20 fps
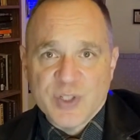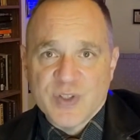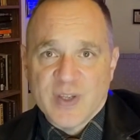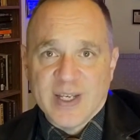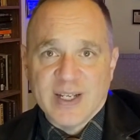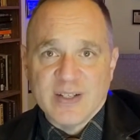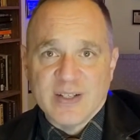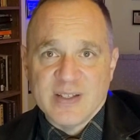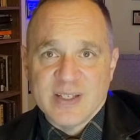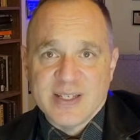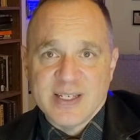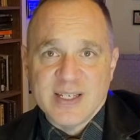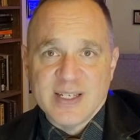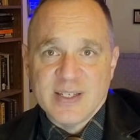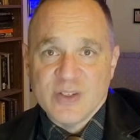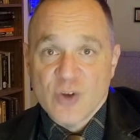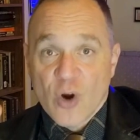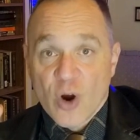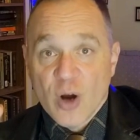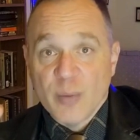they could
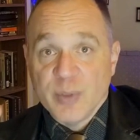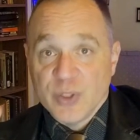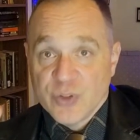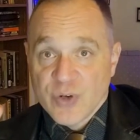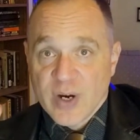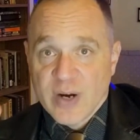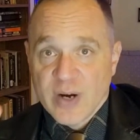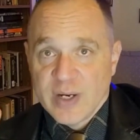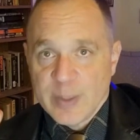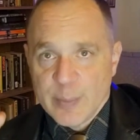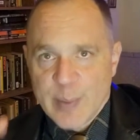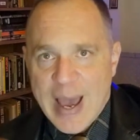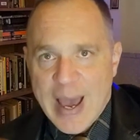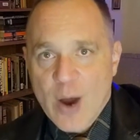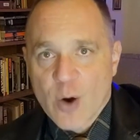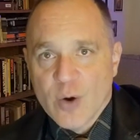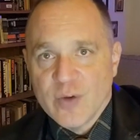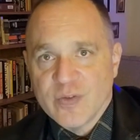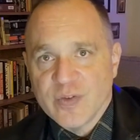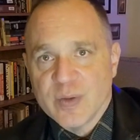seize arbitrary
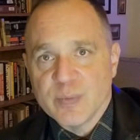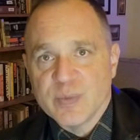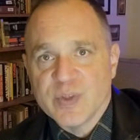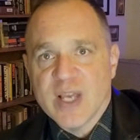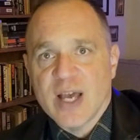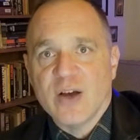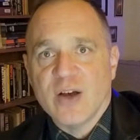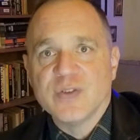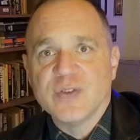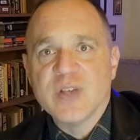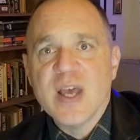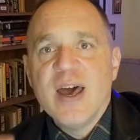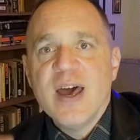power for themselves,